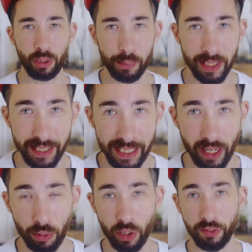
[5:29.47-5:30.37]
Luminar
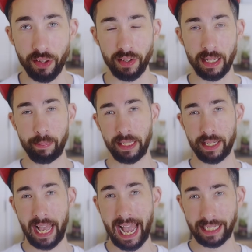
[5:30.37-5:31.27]
Neo, other than it being
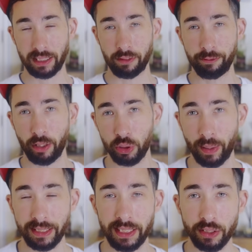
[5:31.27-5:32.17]
an excellent photo
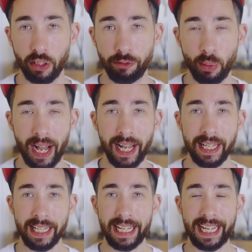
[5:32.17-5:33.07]
editing software,
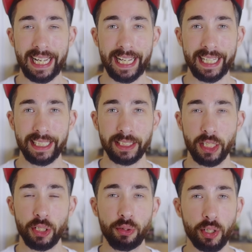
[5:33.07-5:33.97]
is
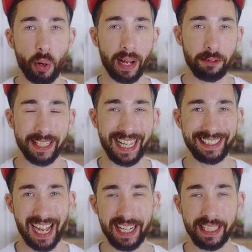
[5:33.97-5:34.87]
you don't have to get
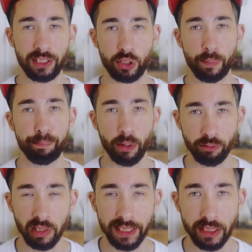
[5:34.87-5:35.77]
tied into
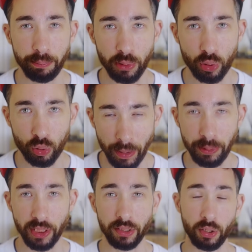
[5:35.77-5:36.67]
monthly
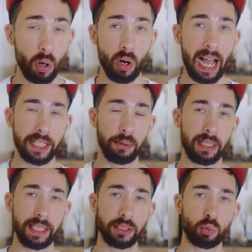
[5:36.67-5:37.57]
subscriptions or
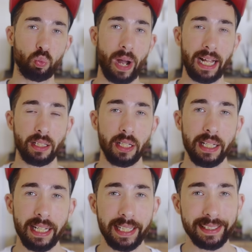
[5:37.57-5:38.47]
annually as well.
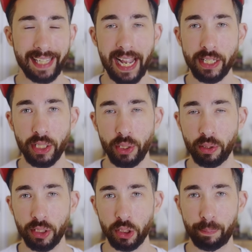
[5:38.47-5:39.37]
Instead, you
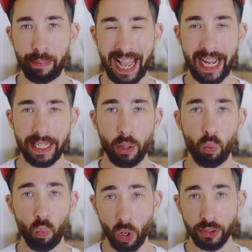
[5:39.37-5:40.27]
can just pay
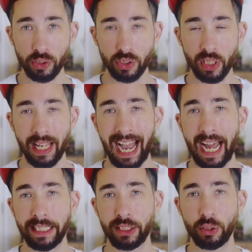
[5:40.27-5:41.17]
once
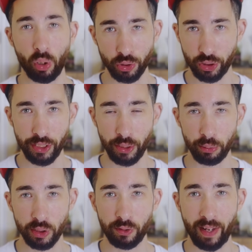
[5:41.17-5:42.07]
and it's yours to
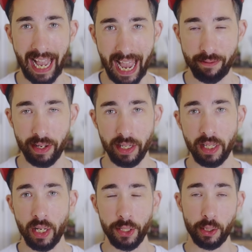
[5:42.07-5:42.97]
use forever.
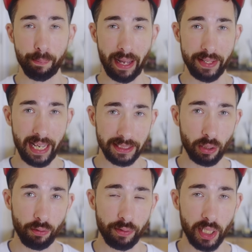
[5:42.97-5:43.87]
You can buy the
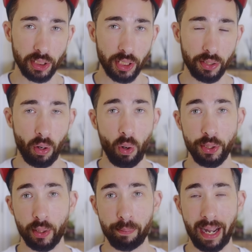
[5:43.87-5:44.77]
desktop version or
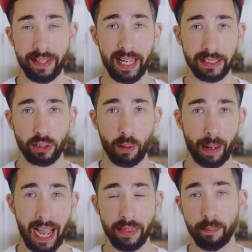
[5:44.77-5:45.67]
you can buy the desktop
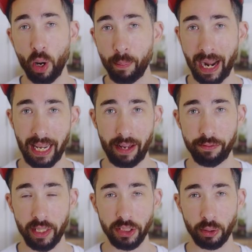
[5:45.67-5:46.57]
and the mobile app
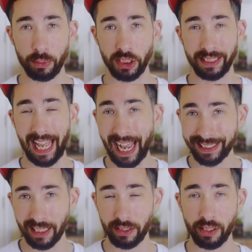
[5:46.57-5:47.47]
version, which is
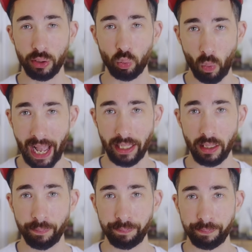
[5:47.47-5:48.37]
excellent as
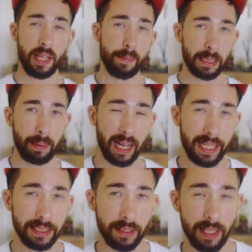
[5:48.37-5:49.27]
well. And the best part
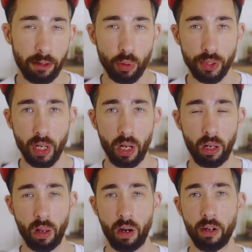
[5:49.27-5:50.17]
is they run a
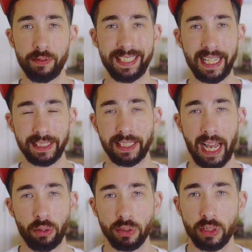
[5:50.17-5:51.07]
lot of
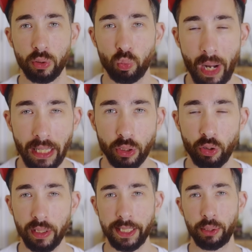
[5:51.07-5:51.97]
discounts as well.
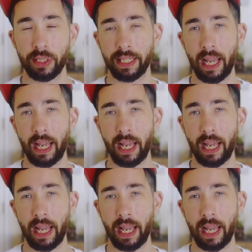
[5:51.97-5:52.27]
Currently, you can